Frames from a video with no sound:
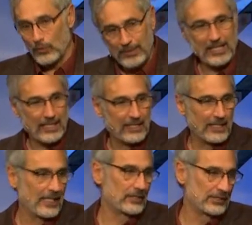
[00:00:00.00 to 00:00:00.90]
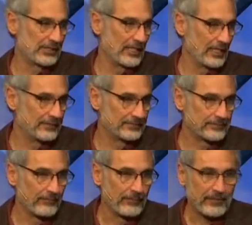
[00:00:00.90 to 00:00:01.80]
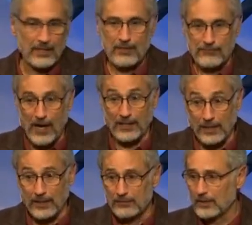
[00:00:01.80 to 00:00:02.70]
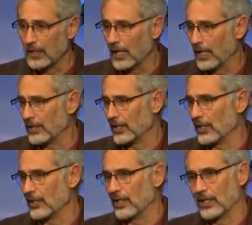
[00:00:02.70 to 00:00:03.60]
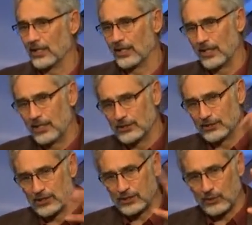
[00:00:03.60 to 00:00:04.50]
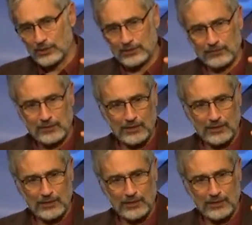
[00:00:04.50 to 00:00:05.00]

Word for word: will be the other side. Finally, uh, the, the, it isn't just a question of